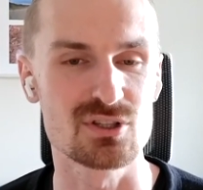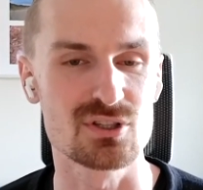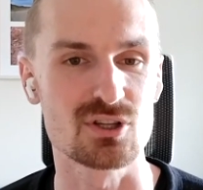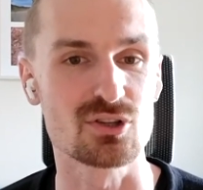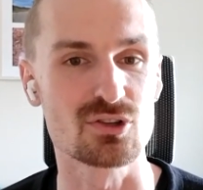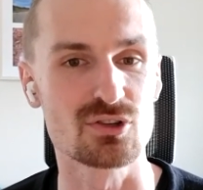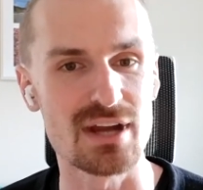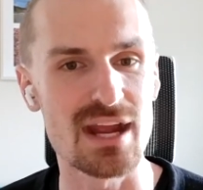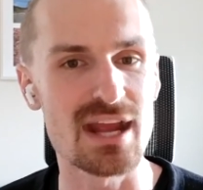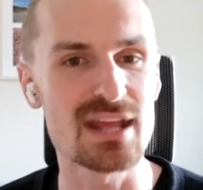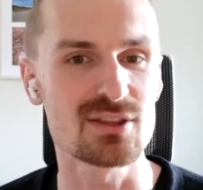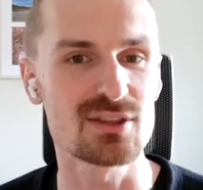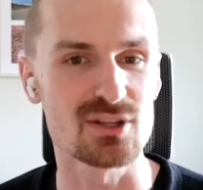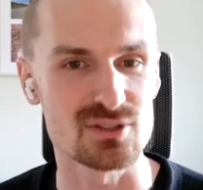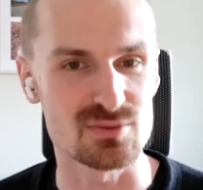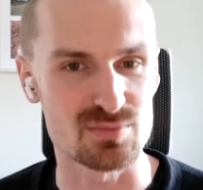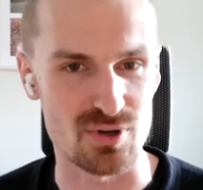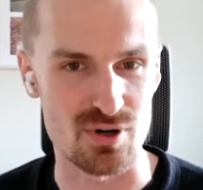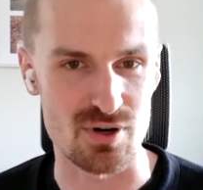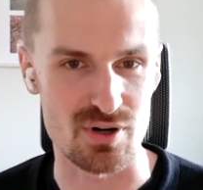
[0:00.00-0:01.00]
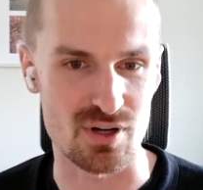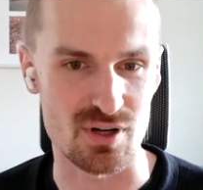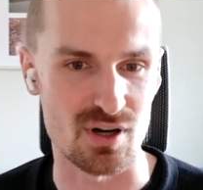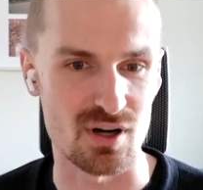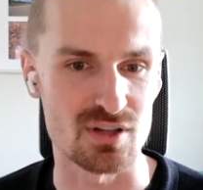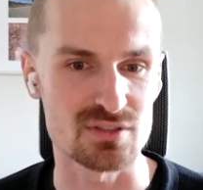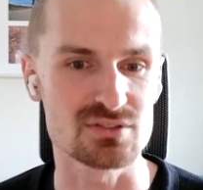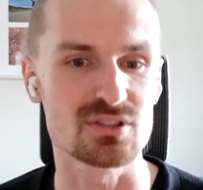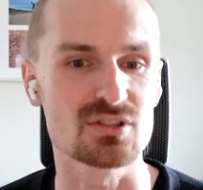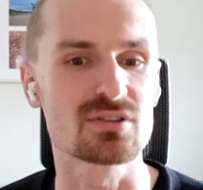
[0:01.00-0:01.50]
to create those
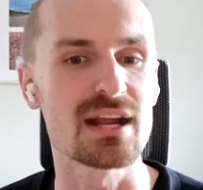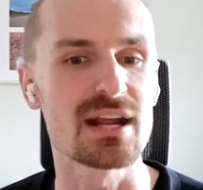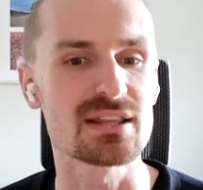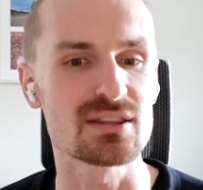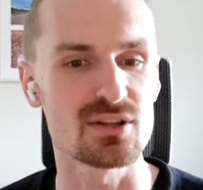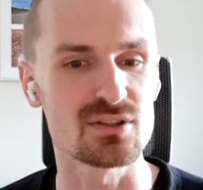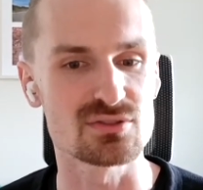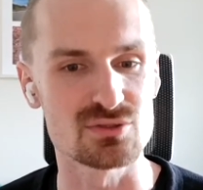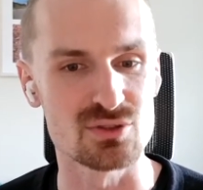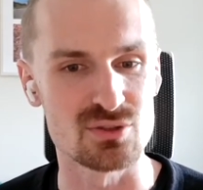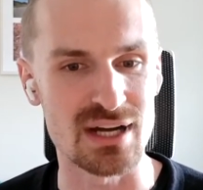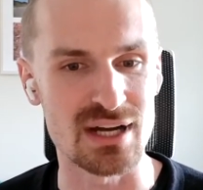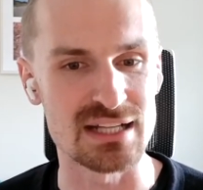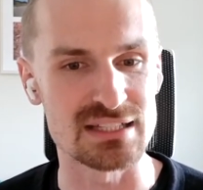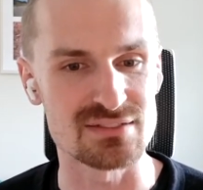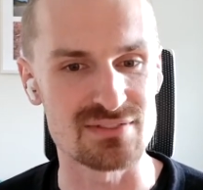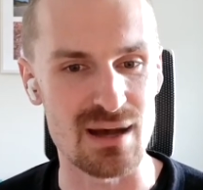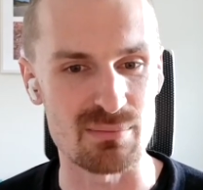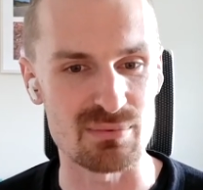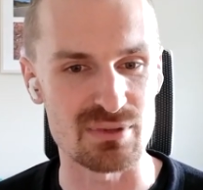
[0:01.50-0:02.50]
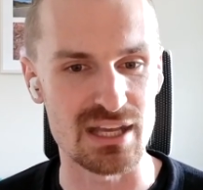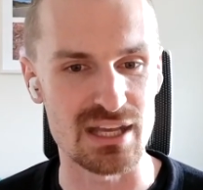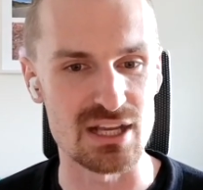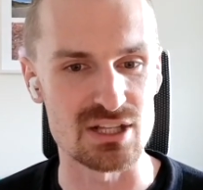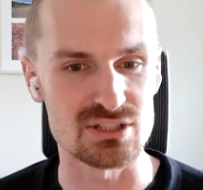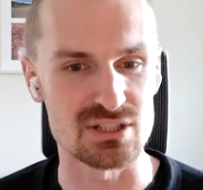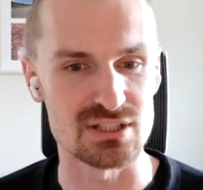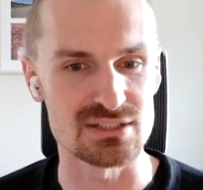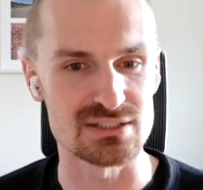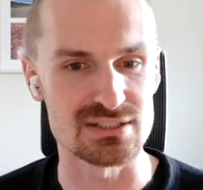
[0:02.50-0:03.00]
protocols, to create those new kinds of
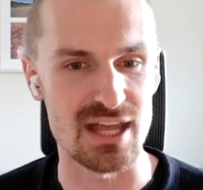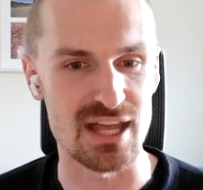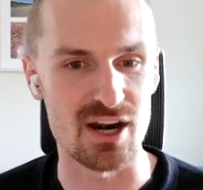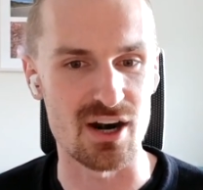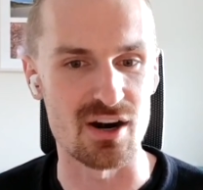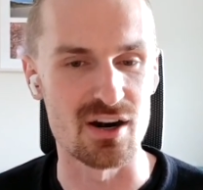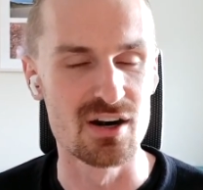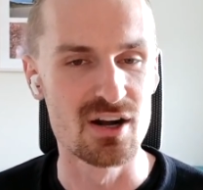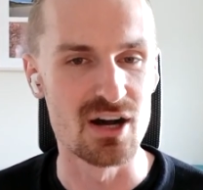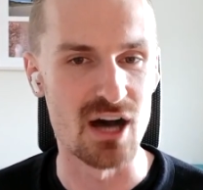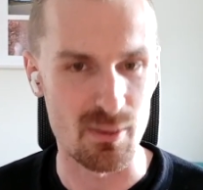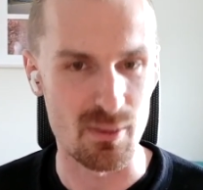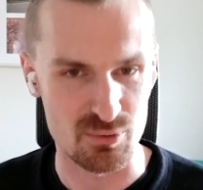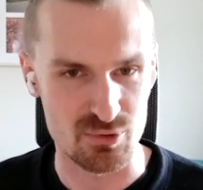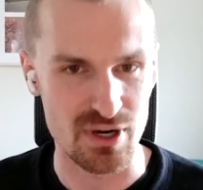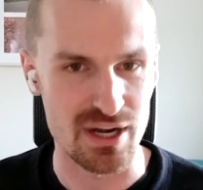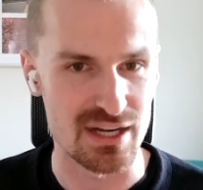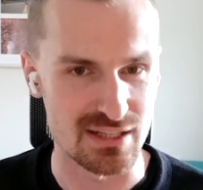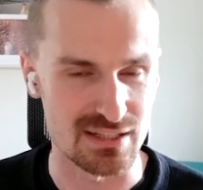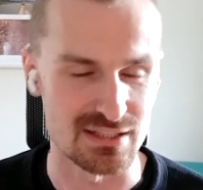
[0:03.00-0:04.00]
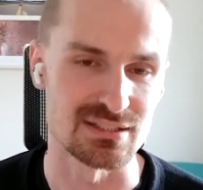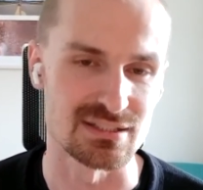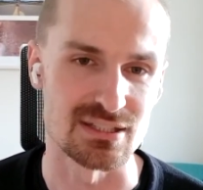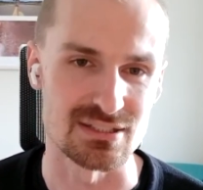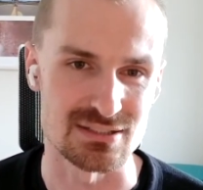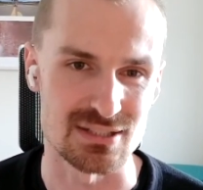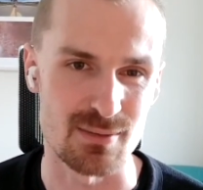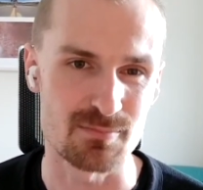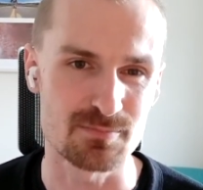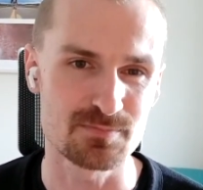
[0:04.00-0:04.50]
applications that are upgrading the
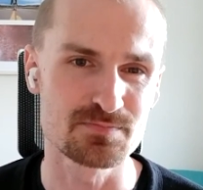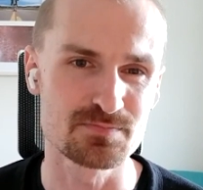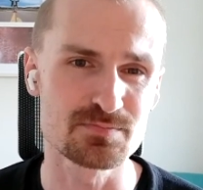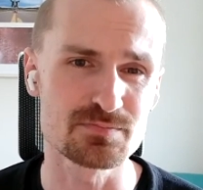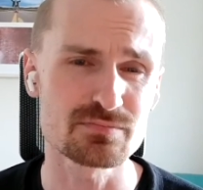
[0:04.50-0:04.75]
system.